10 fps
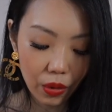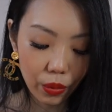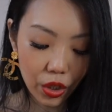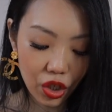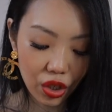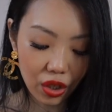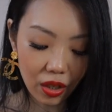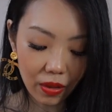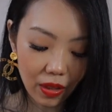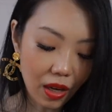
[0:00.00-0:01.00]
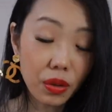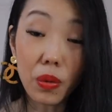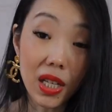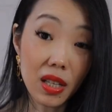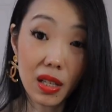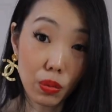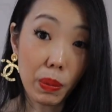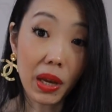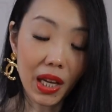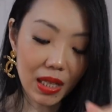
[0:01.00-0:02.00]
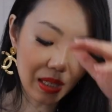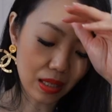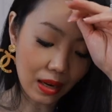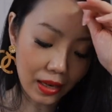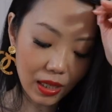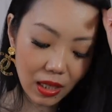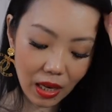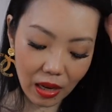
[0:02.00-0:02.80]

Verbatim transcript: which otherwise is swimming inside.